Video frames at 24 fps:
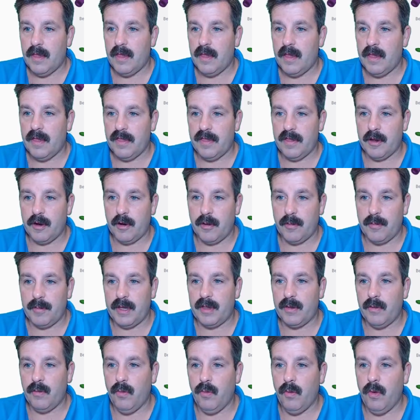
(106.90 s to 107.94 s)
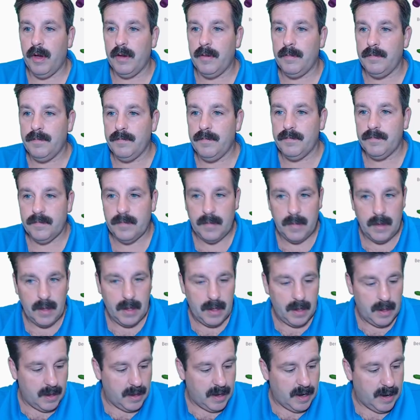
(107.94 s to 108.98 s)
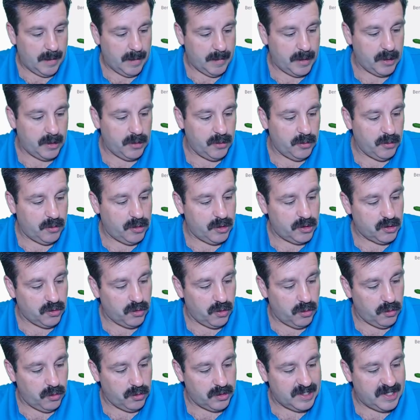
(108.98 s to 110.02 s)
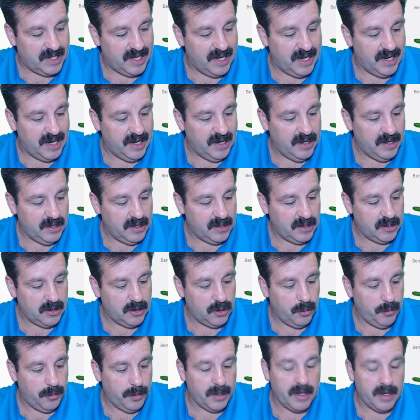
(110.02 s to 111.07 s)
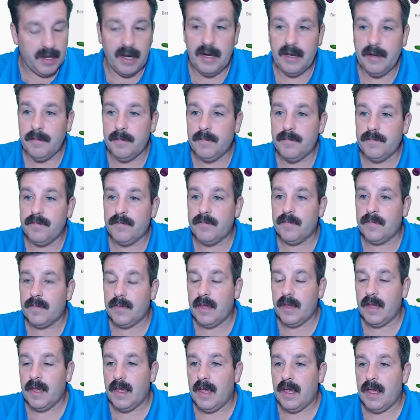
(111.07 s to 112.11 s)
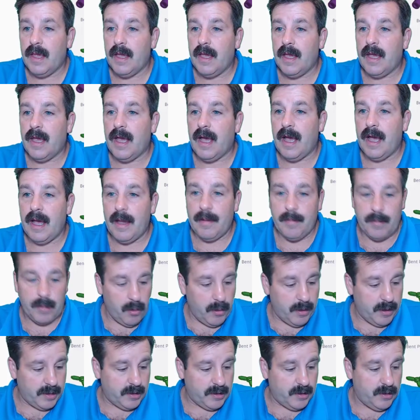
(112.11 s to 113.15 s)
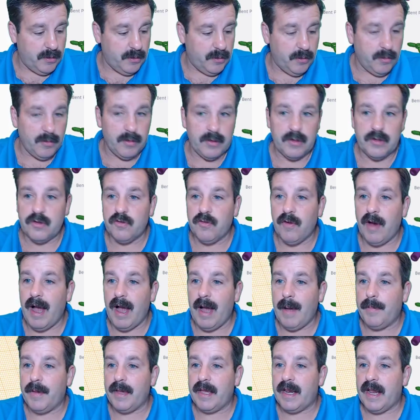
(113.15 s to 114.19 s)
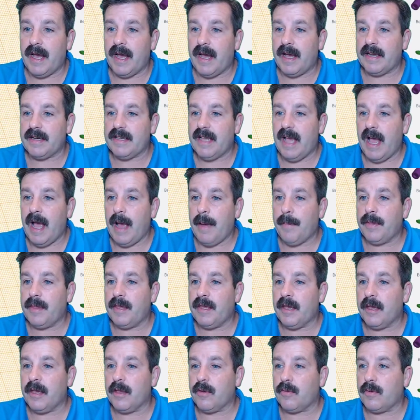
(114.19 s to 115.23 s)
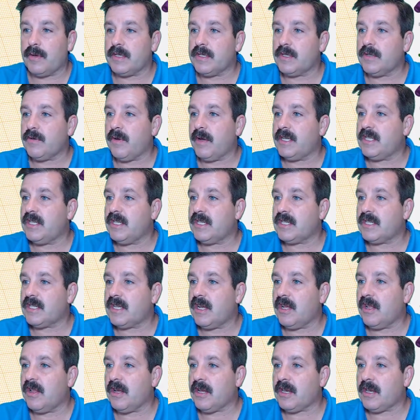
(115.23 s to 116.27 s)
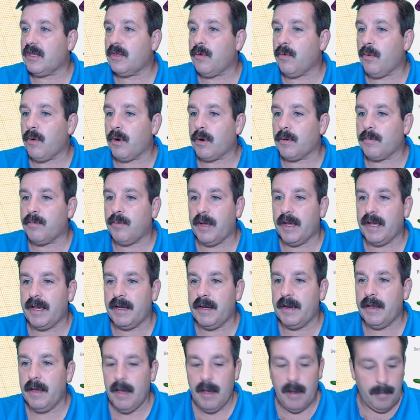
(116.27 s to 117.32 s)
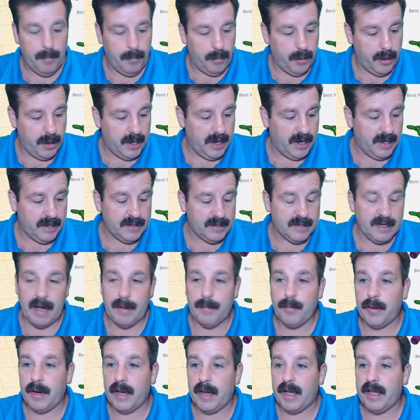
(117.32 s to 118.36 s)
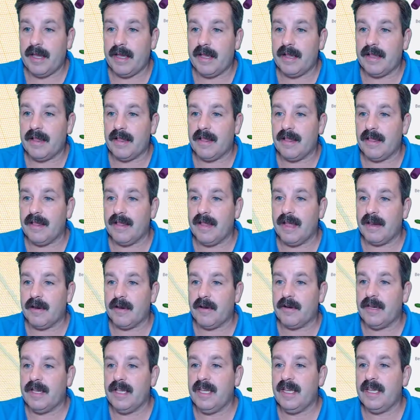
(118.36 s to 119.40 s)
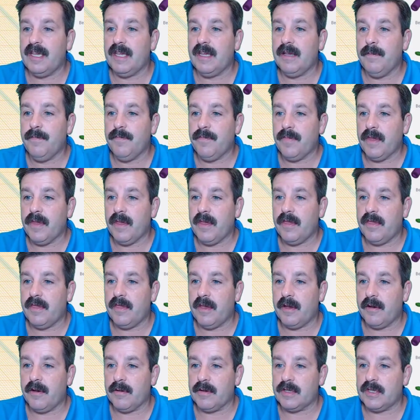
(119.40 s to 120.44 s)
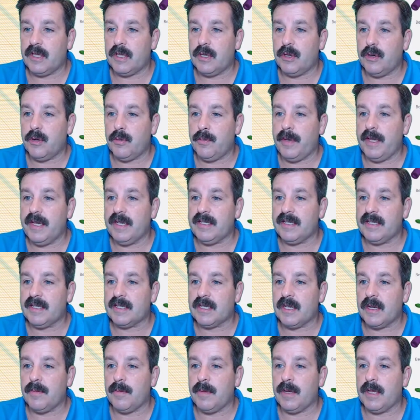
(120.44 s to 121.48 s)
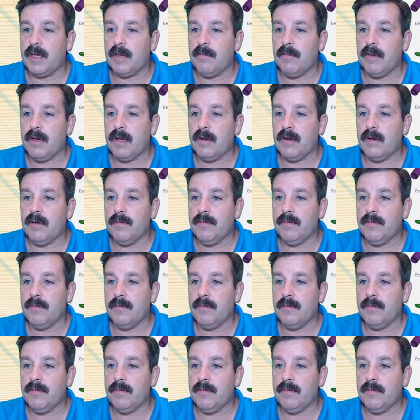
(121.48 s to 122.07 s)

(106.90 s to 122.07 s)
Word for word: There will be the one. I'm going to do Control D to duplicate it. I'm going to drop it on top of the other one. So I just clicked the work plane, put it on top. When I hit letter D, there is the new piece that's going to be in the middle.